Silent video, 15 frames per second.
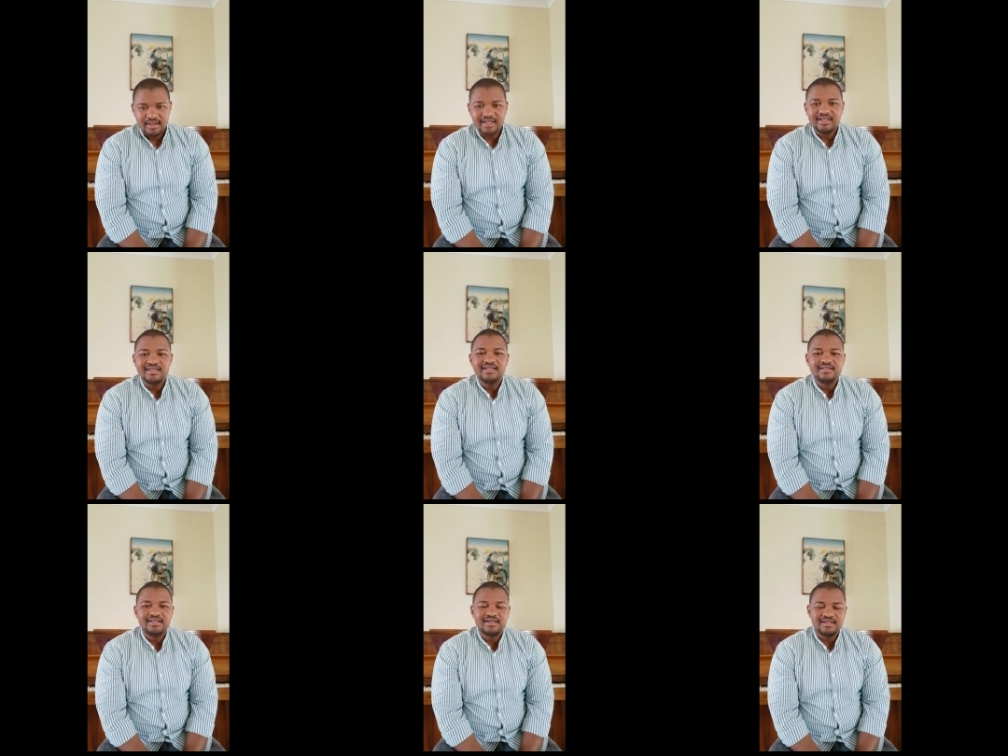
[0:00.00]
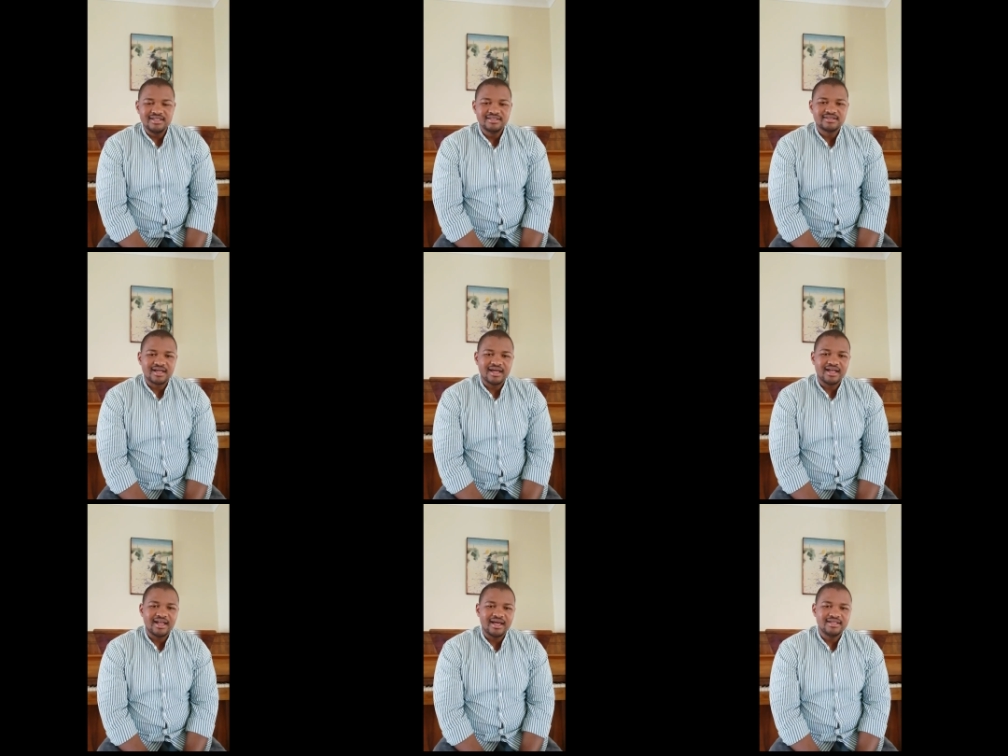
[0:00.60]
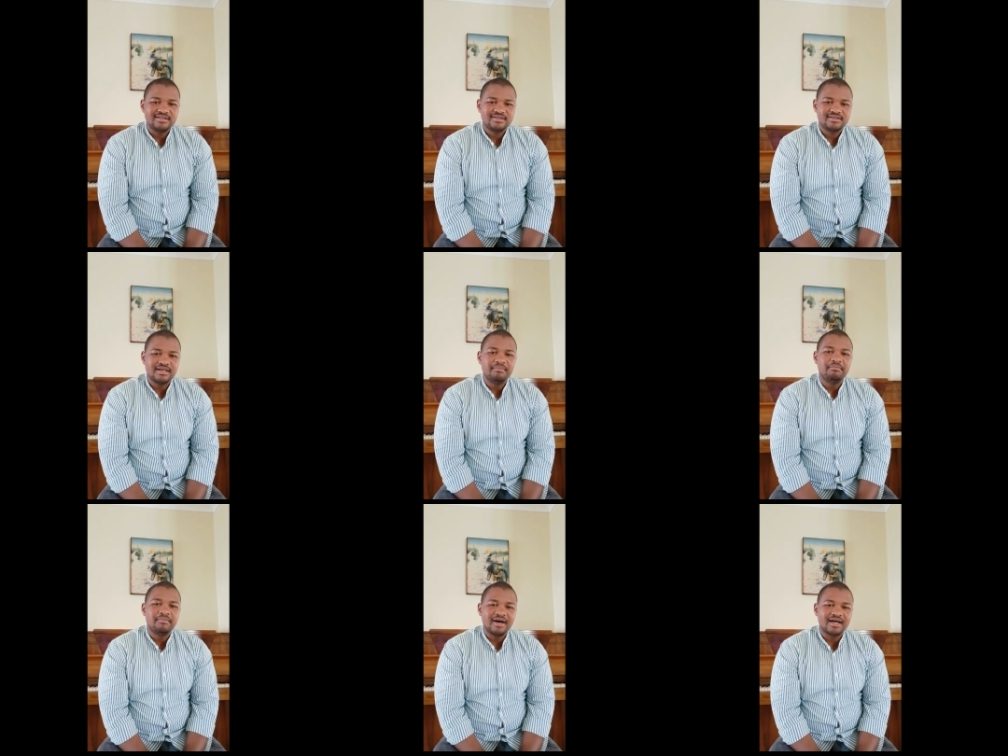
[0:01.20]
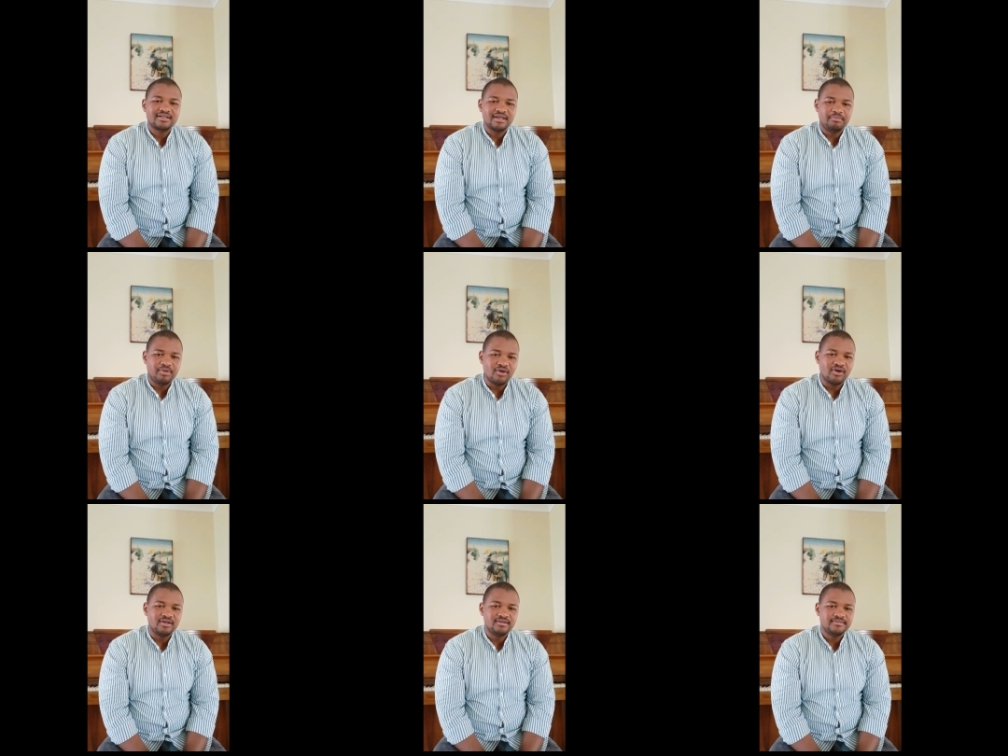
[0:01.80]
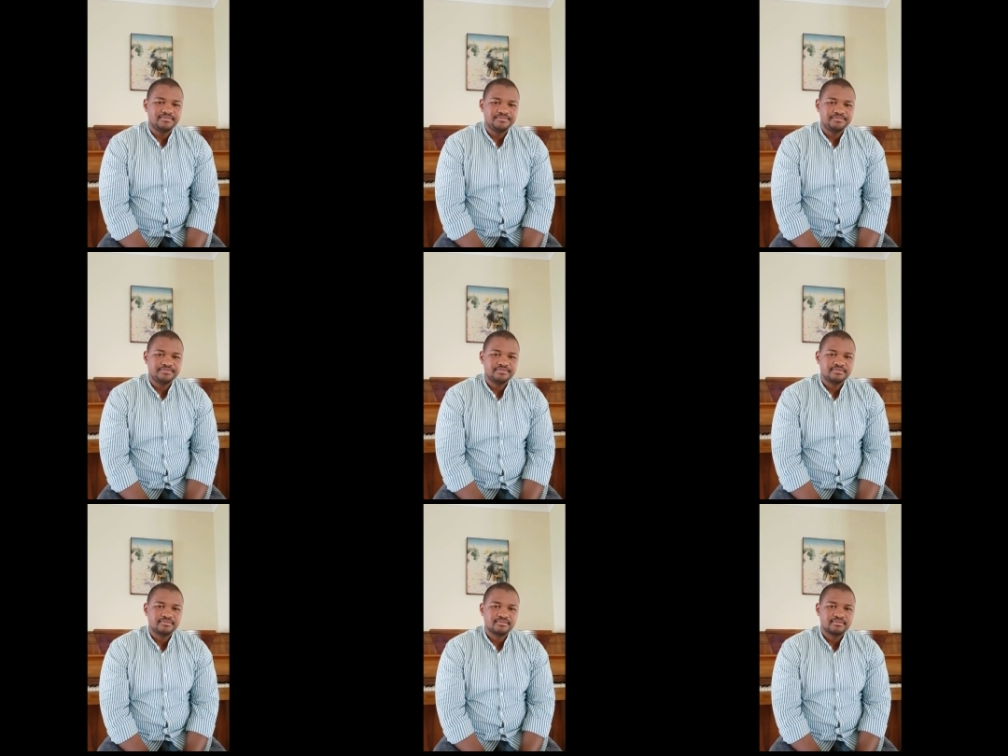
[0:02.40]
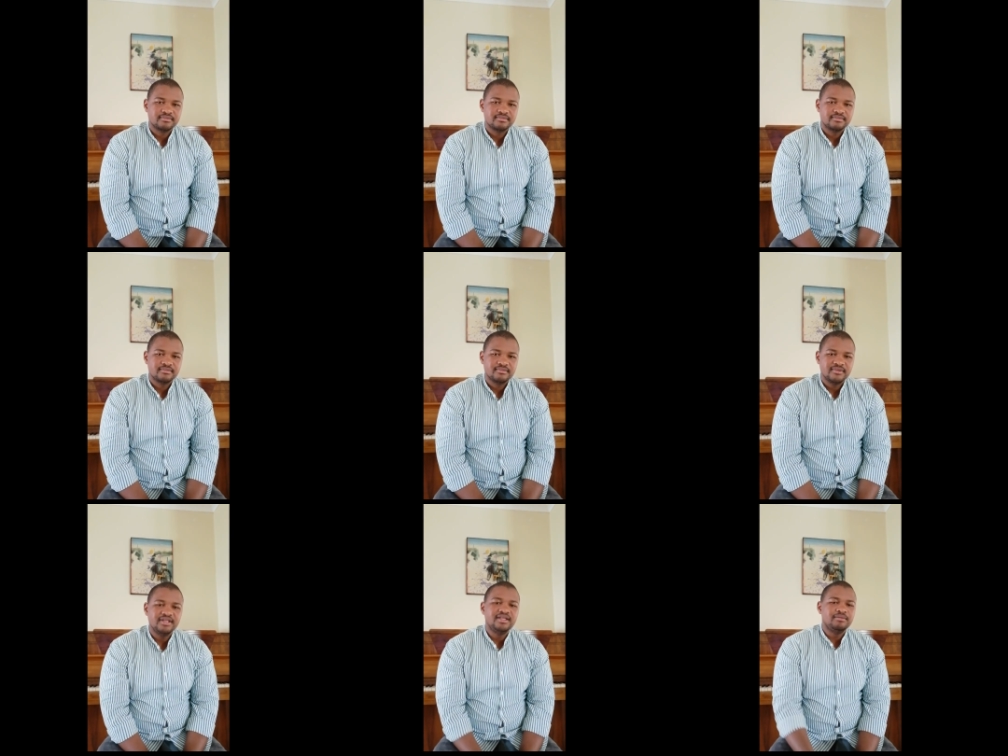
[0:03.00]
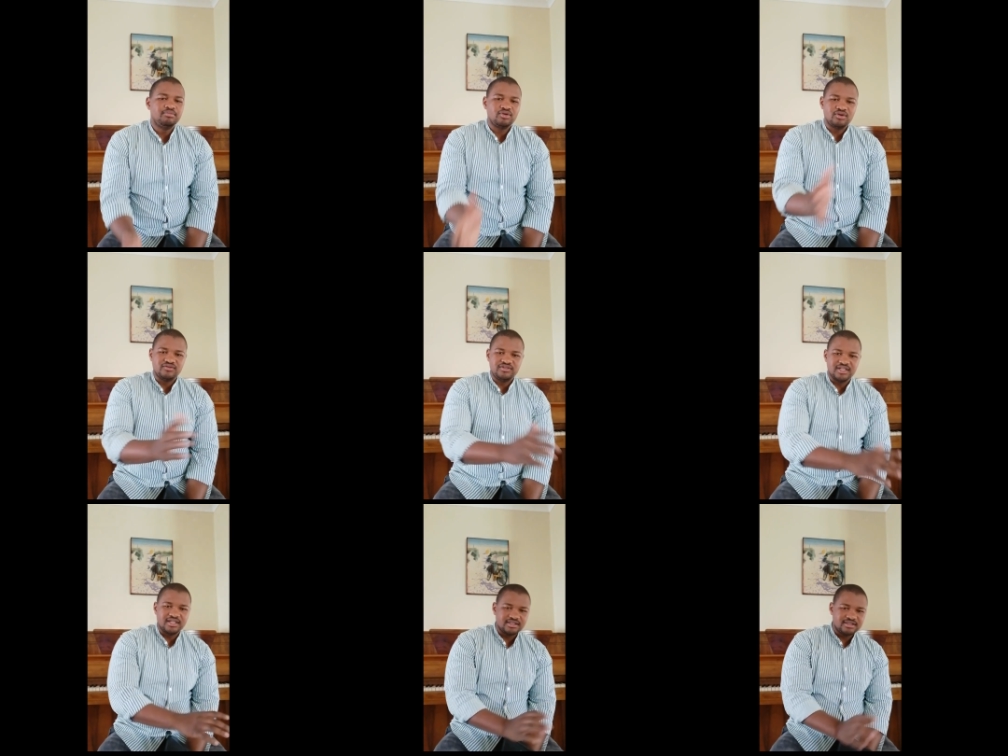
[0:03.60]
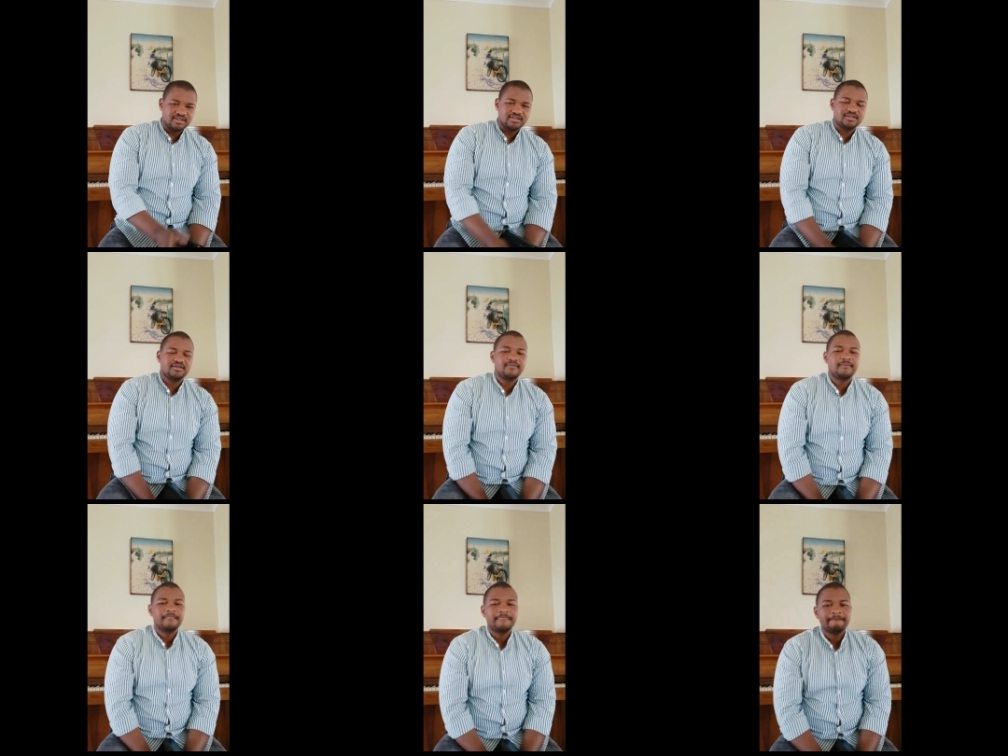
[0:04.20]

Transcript: that the Israelites embarked upon in the book of Genesis,